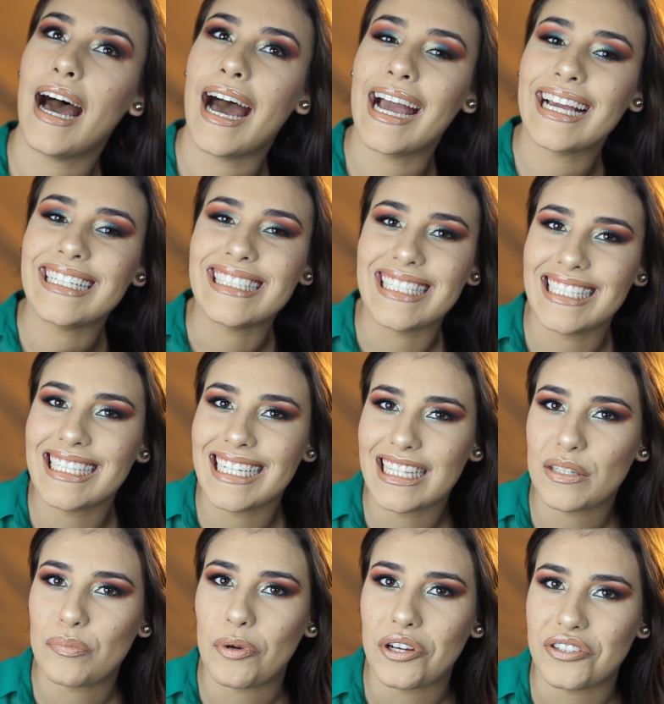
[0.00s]
I didn't
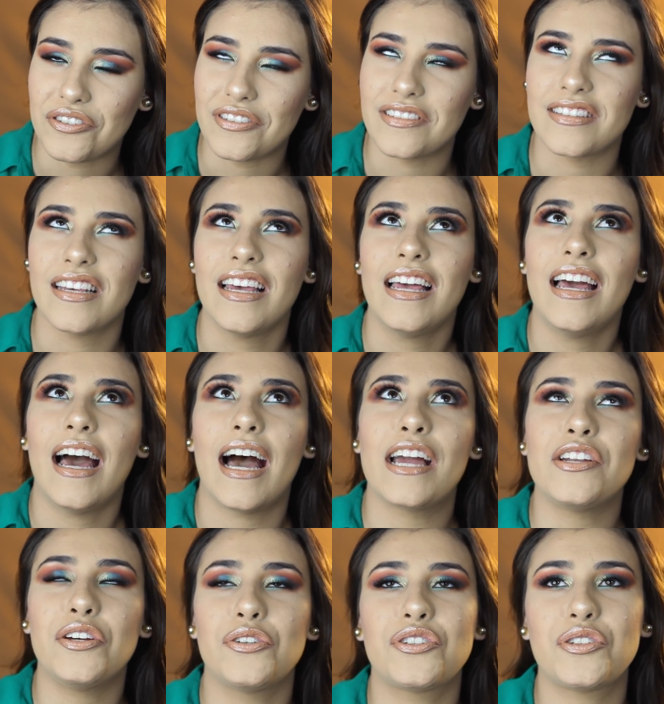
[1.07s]
get the brushes.
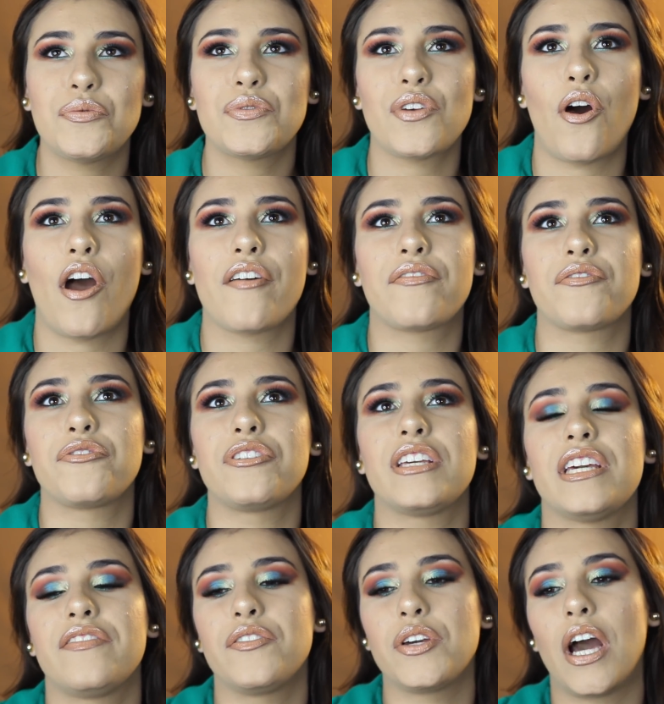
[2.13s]
I know she was
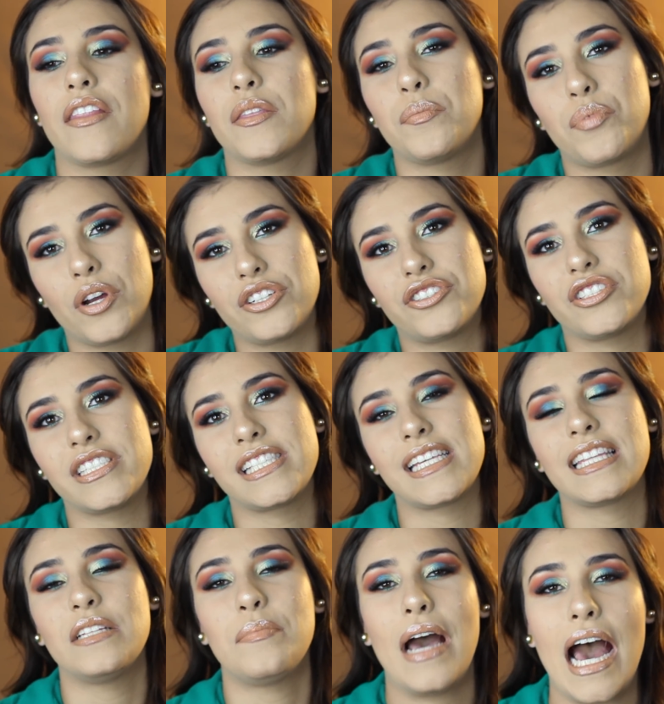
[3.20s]
offering if you got the brushes
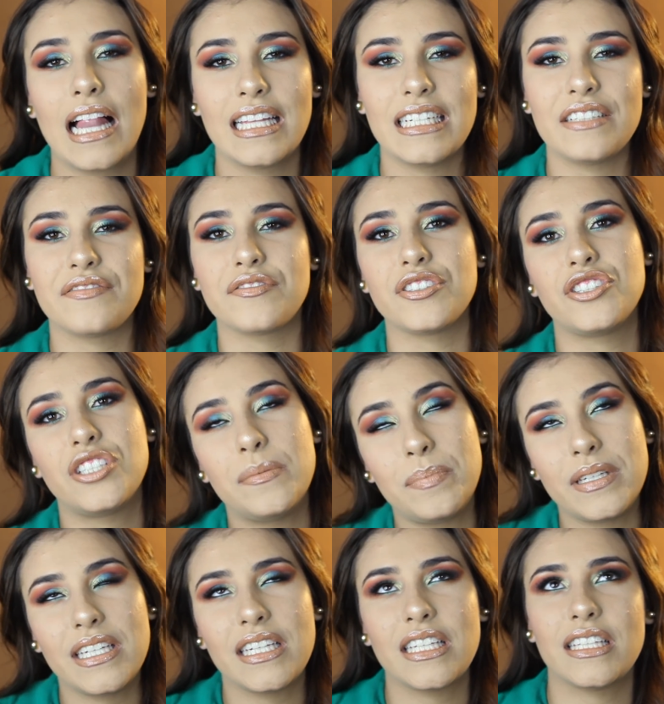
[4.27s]
and the palette, free
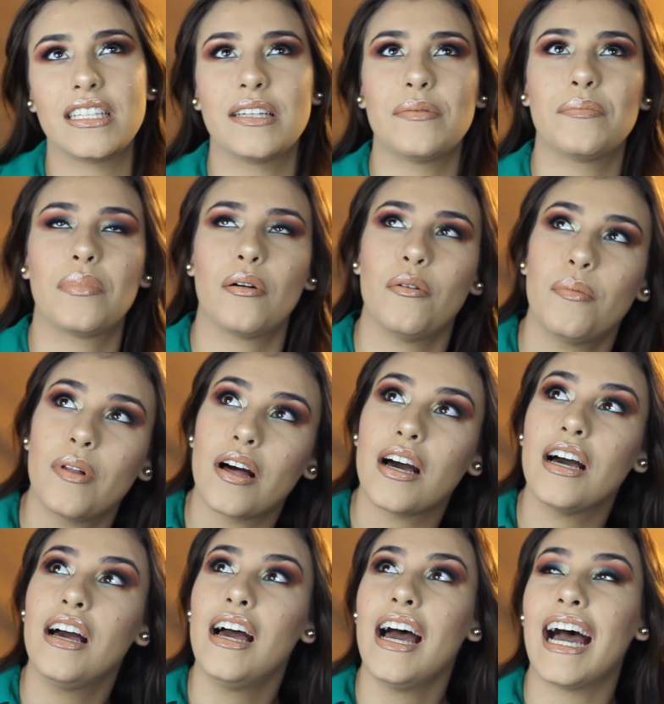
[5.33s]
shipping, blah, blah,
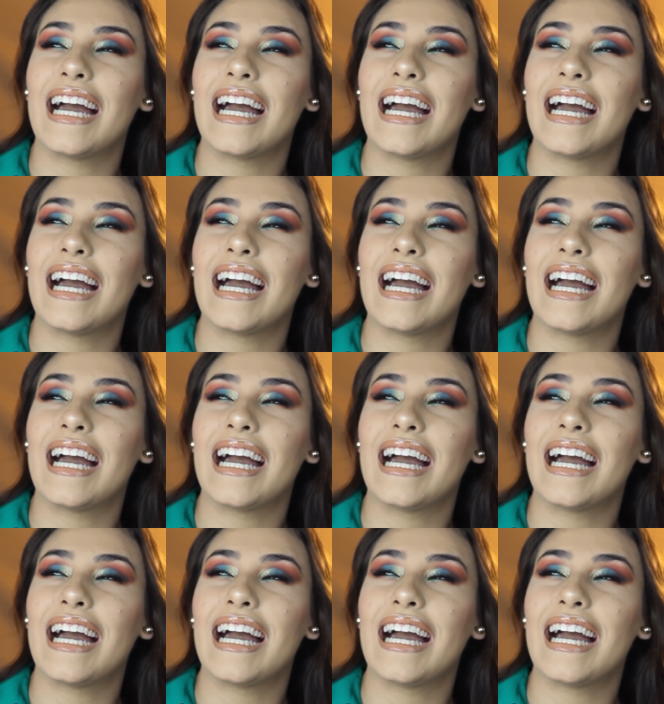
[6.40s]
blah.